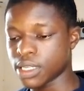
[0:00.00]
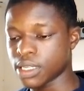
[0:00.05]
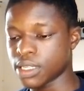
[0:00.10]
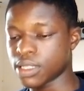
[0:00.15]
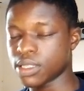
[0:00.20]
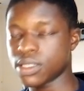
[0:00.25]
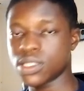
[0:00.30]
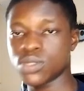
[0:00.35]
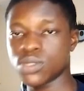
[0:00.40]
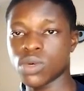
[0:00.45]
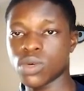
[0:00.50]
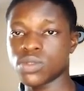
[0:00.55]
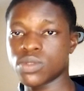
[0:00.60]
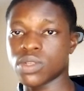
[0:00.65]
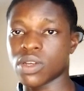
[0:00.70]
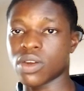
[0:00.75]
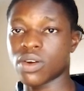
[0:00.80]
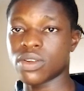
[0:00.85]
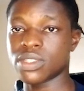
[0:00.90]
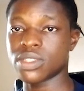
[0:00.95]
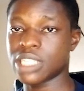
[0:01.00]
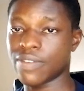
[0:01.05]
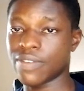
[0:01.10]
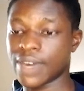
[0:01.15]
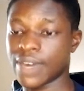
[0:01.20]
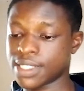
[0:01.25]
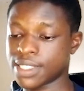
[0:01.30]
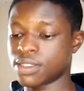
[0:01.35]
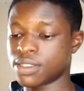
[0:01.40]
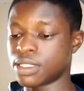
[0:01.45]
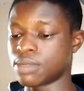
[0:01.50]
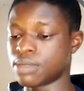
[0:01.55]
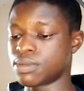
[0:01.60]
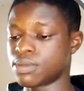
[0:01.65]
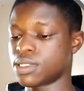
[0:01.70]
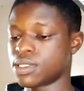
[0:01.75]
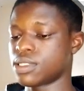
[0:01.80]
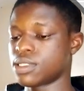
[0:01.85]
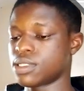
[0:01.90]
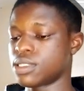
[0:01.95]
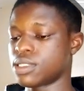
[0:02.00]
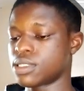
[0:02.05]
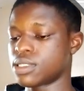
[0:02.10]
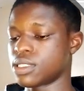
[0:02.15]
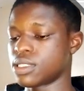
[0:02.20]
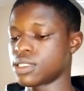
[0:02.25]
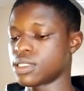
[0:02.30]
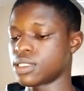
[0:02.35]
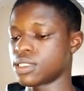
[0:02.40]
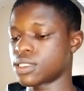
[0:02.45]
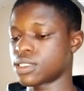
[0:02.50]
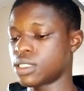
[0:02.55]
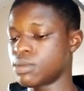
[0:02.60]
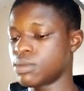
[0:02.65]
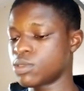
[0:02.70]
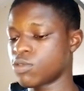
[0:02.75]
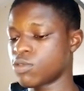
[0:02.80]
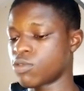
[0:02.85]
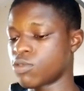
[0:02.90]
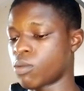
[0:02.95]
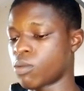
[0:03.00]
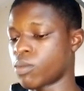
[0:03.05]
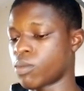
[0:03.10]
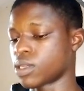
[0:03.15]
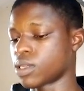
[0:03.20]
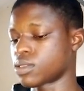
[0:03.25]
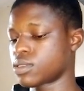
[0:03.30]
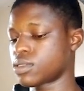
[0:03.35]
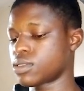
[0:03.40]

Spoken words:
This is what we call JavaScript. It is in script format,